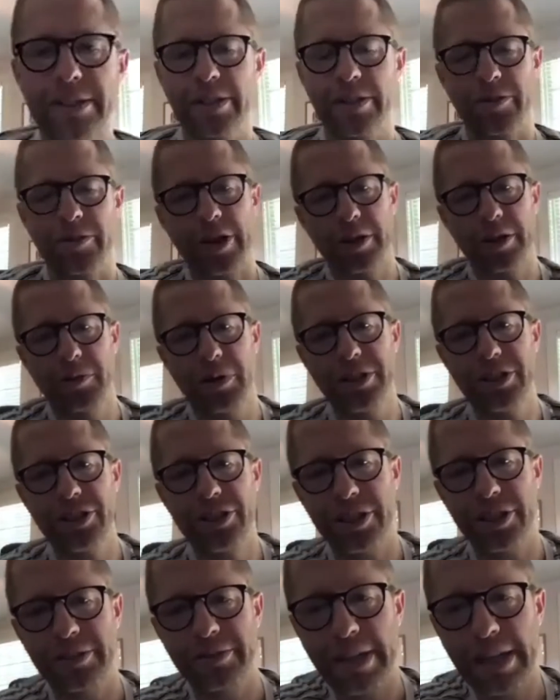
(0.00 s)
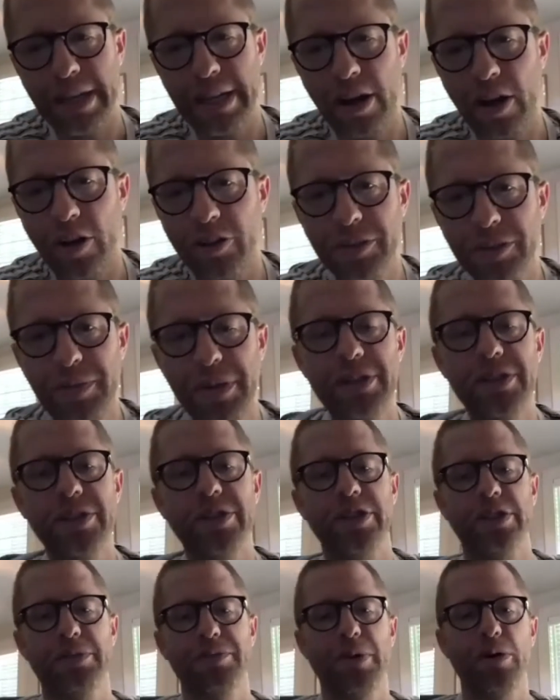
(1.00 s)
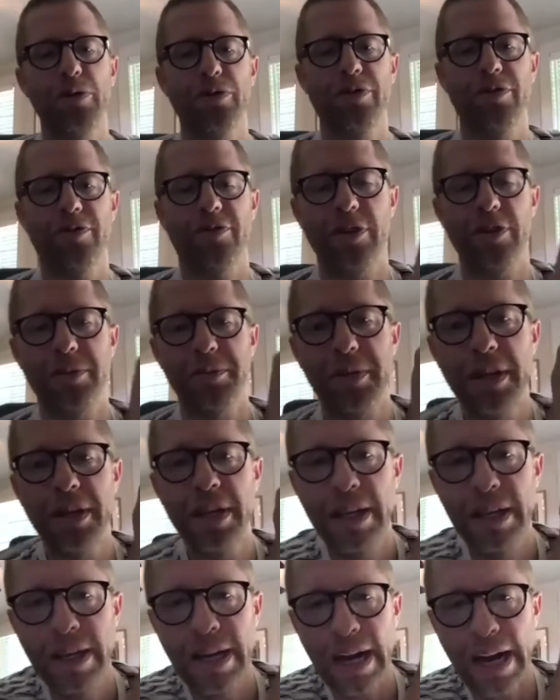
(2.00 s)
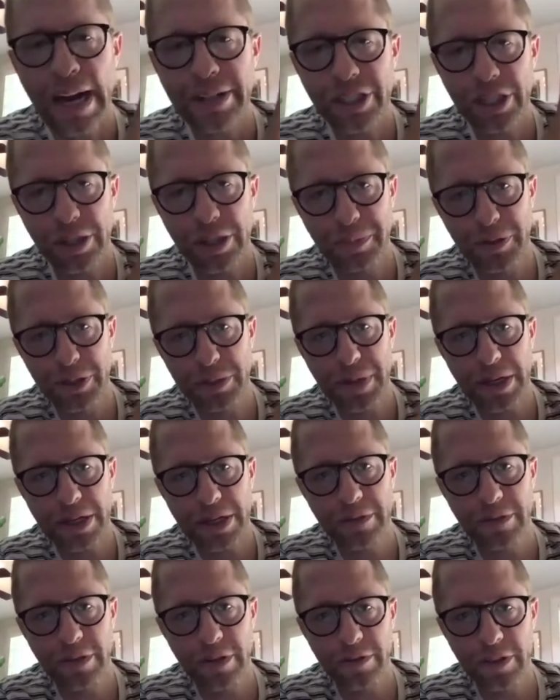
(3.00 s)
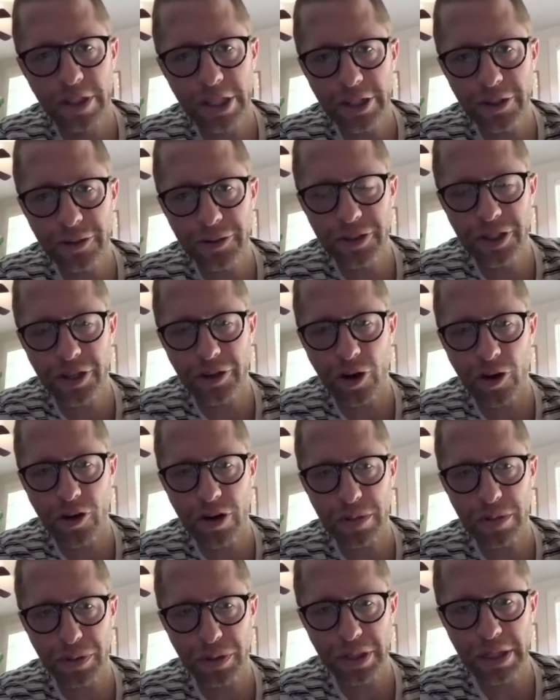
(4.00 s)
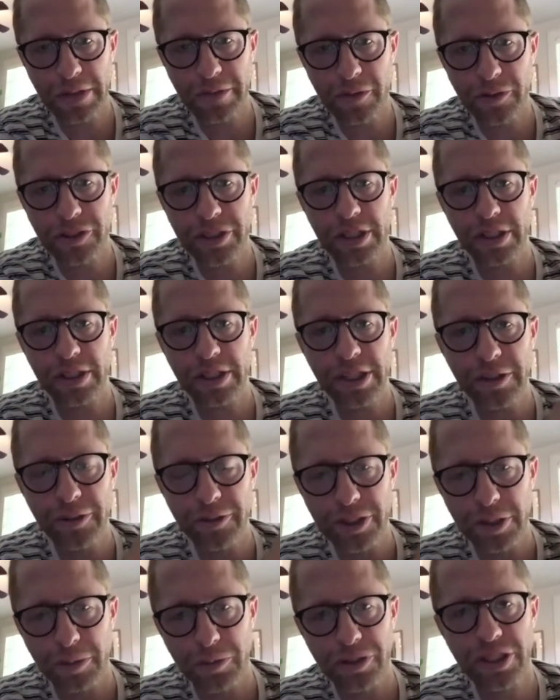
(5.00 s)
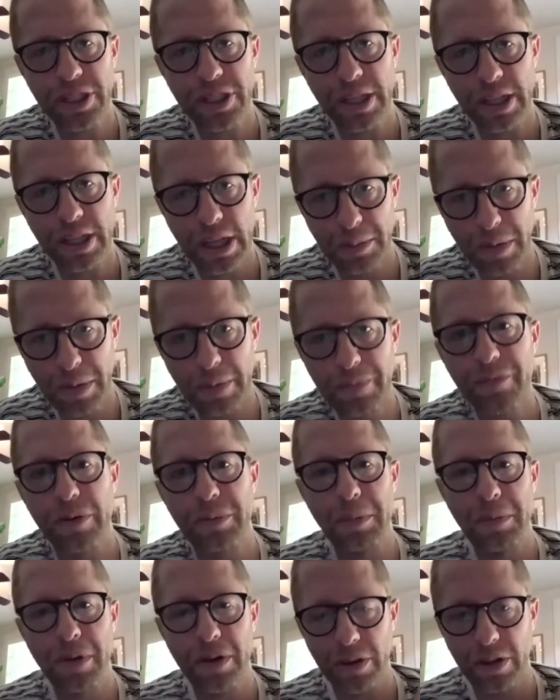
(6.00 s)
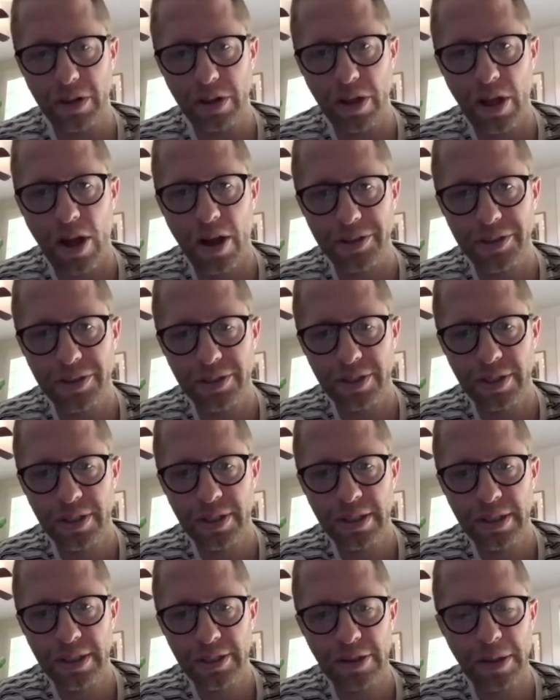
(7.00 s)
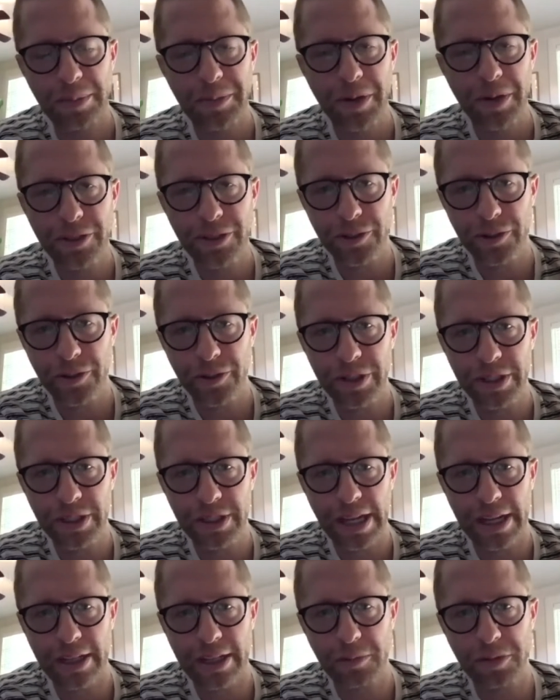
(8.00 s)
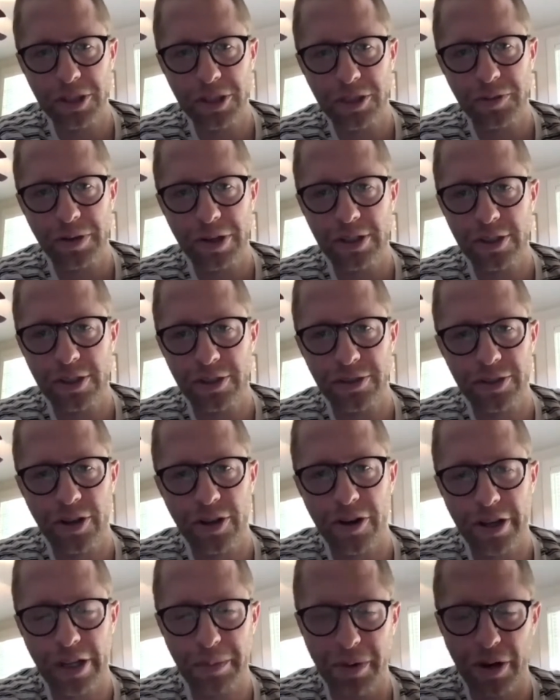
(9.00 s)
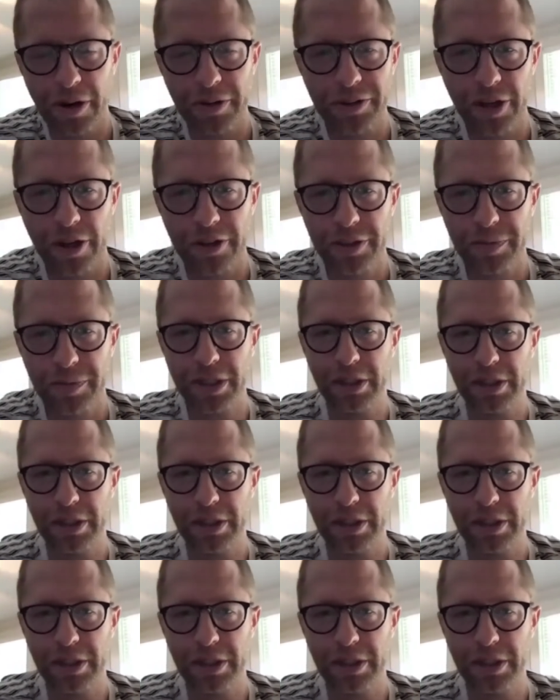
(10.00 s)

Great question. And I'll speak to this both from, Isaac, the perspective of leaders that are already believers and leaders that we're seeing come up from among the lost. So I'm not sure exactly which direction you're talking, but I'll speak to